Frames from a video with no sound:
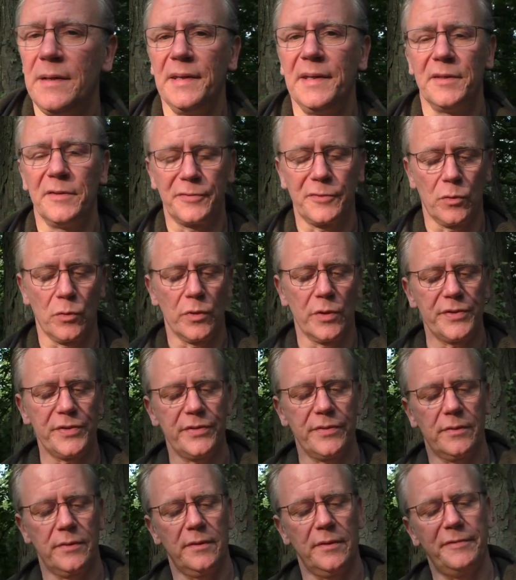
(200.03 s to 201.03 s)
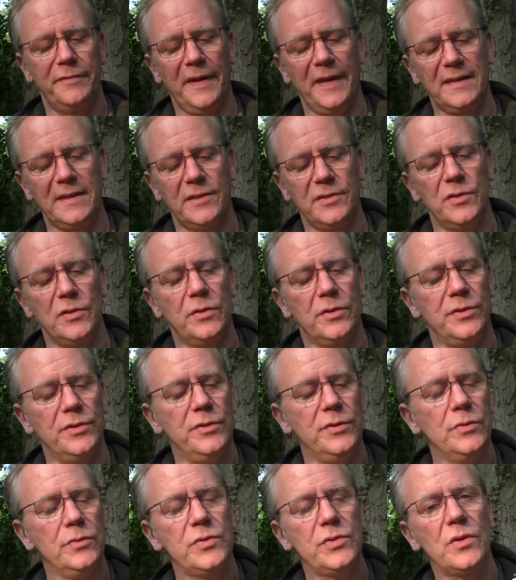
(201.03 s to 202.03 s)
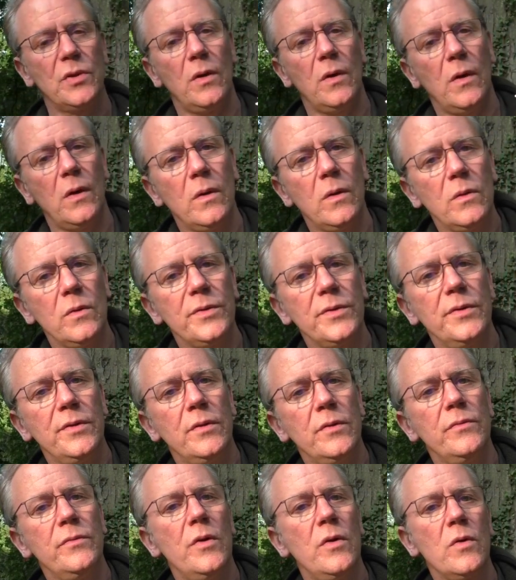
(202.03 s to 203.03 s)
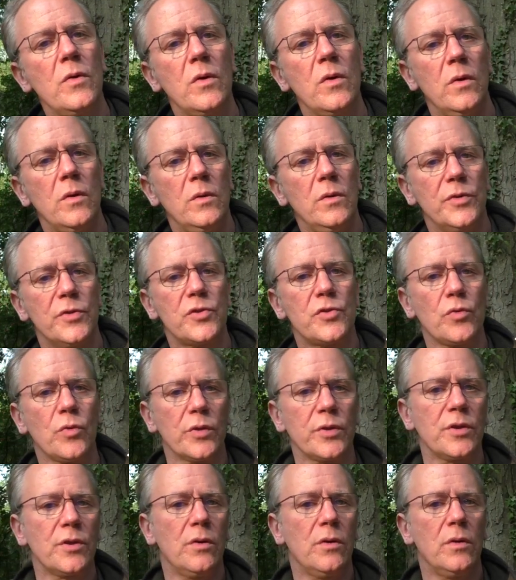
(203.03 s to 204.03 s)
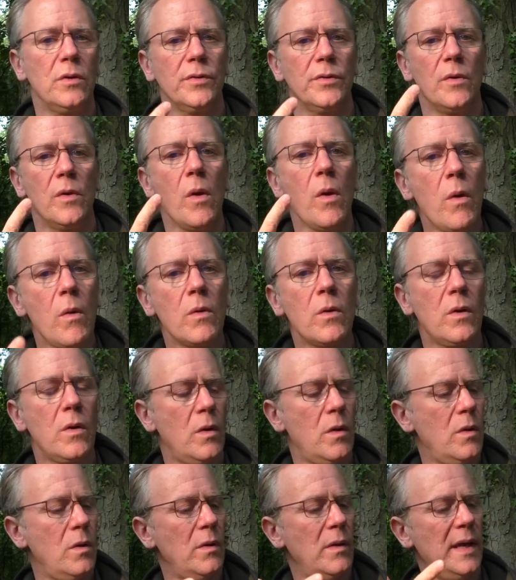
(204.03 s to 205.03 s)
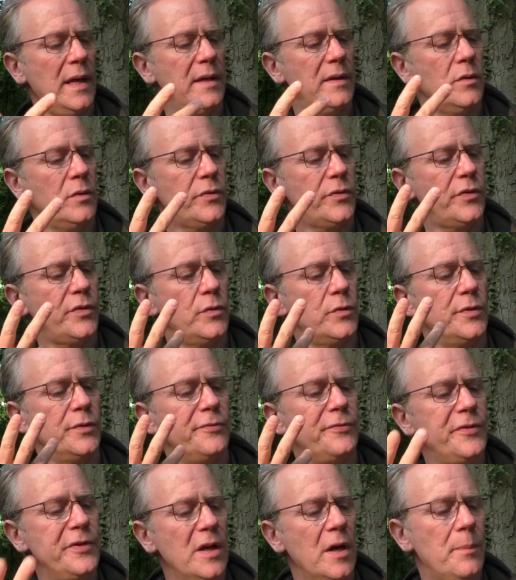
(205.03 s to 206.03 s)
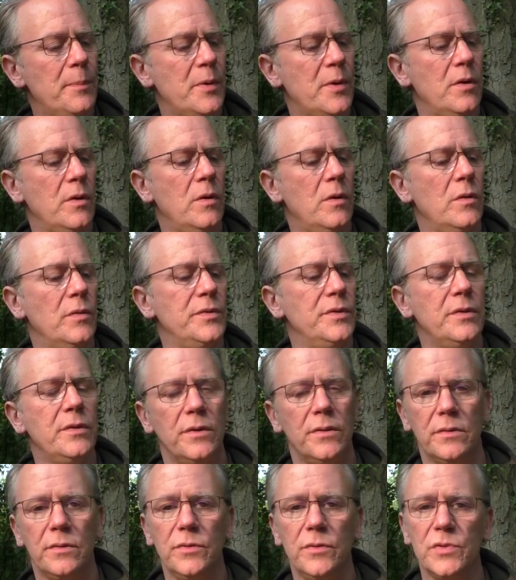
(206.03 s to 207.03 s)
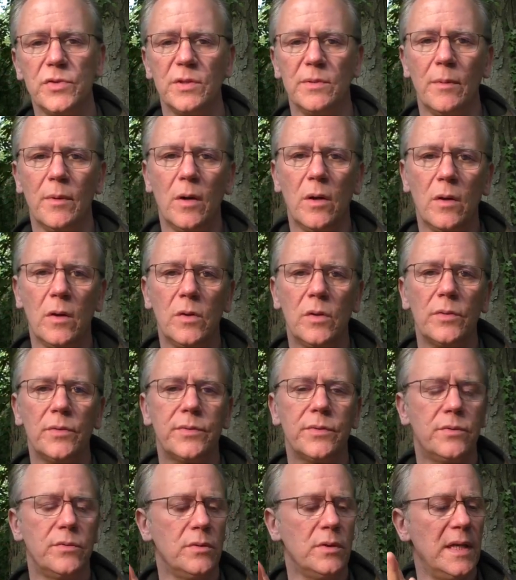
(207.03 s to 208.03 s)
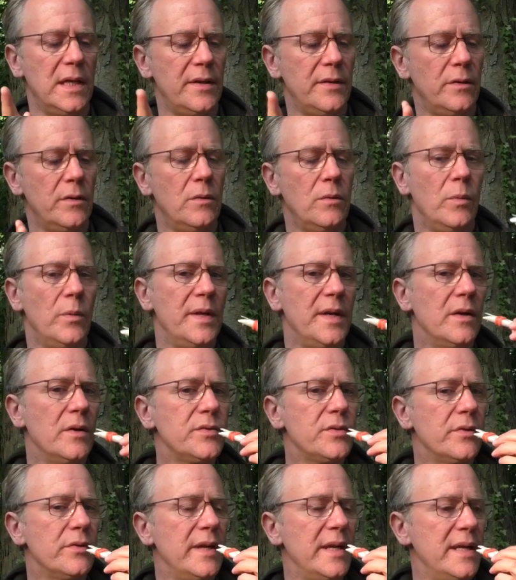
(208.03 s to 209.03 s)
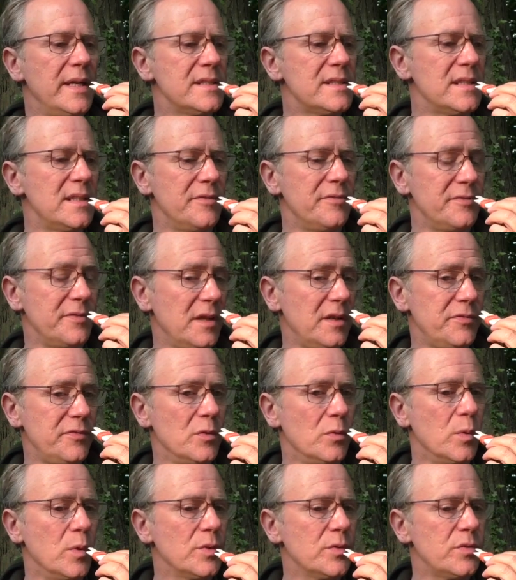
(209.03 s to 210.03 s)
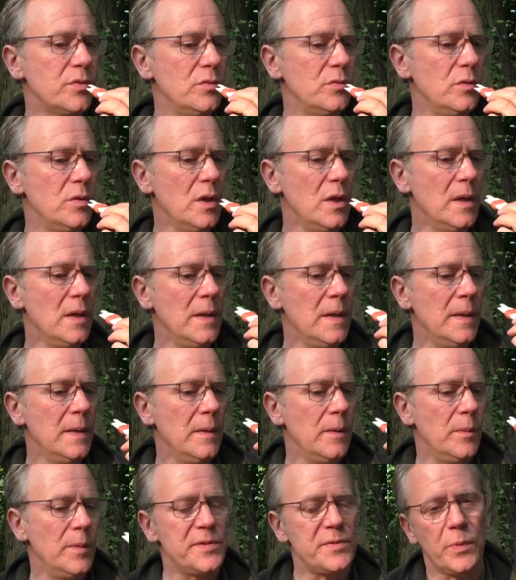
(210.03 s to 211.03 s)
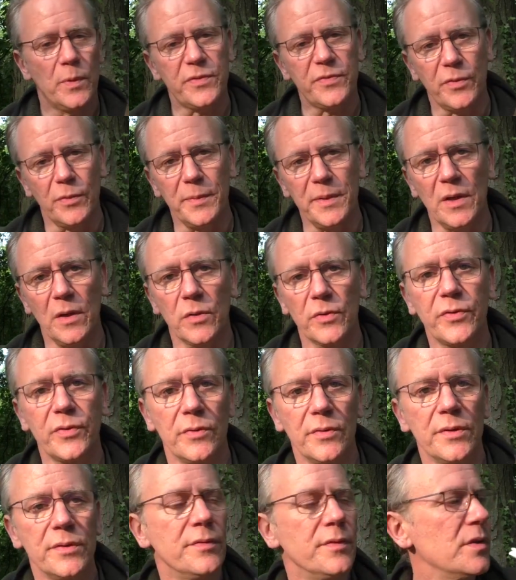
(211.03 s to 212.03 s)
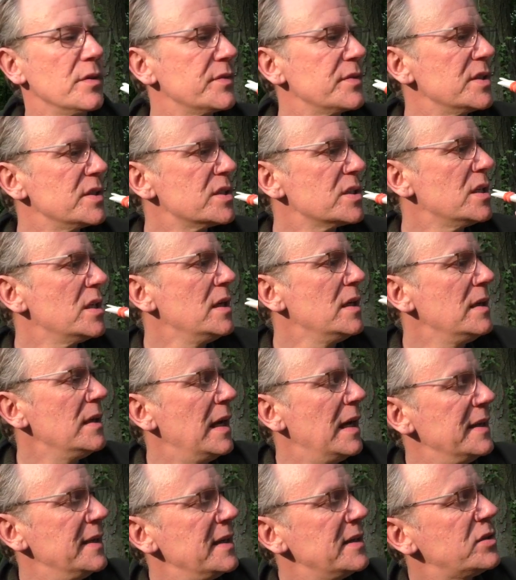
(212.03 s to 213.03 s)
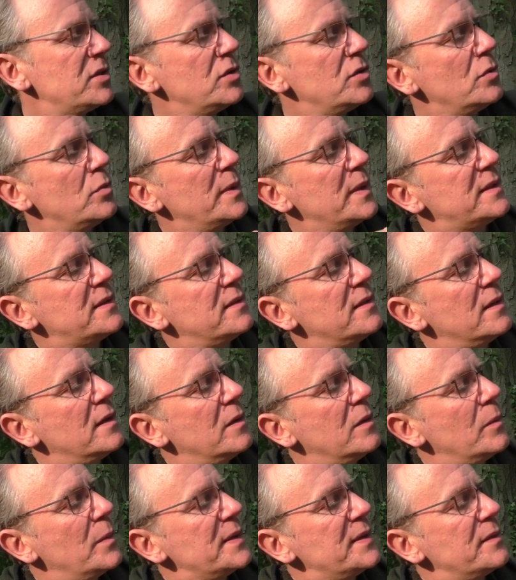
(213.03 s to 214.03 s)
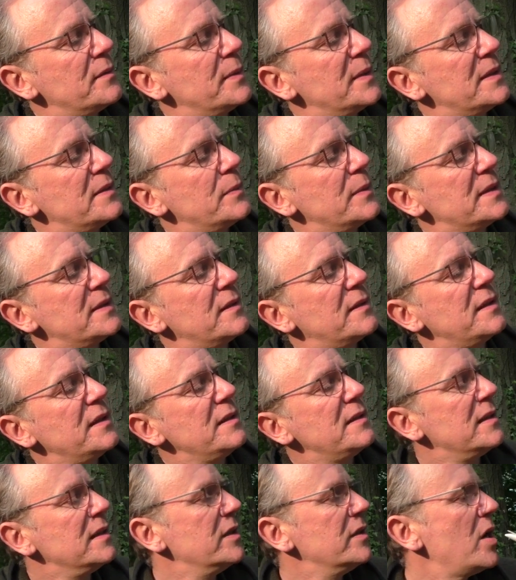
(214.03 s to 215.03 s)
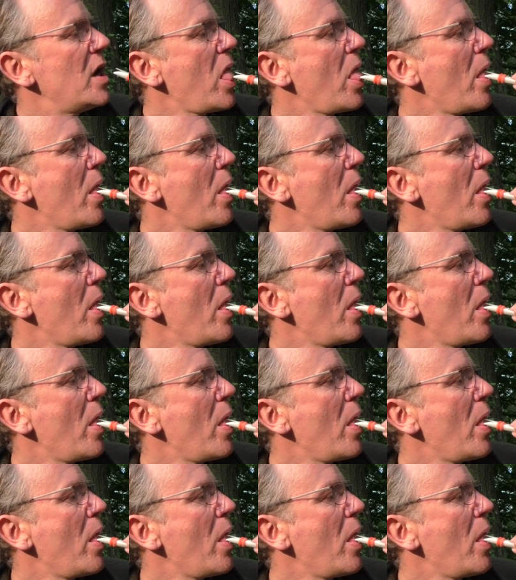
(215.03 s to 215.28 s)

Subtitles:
And of course, the fact that you can use all the known roe call, the short call, the long call, and also the FIOP call, you can use them all together without your hands if you want to, which was for me also an advantage. And that you do with the teeth here,